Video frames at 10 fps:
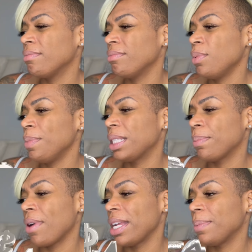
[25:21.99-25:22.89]
What was the
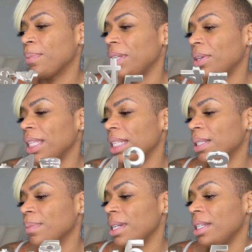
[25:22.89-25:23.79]
price point on
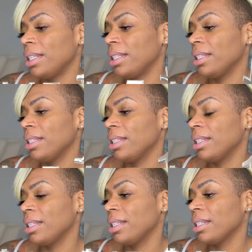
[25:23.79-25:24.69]
this one?
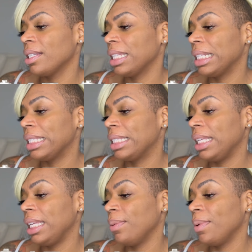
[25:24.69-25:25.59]
Let's
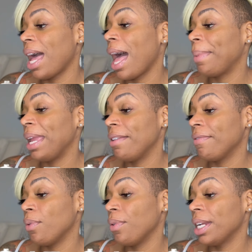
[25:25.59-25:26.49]
see what I paid
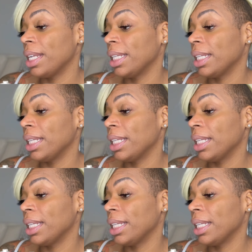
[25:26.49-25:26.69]
for it.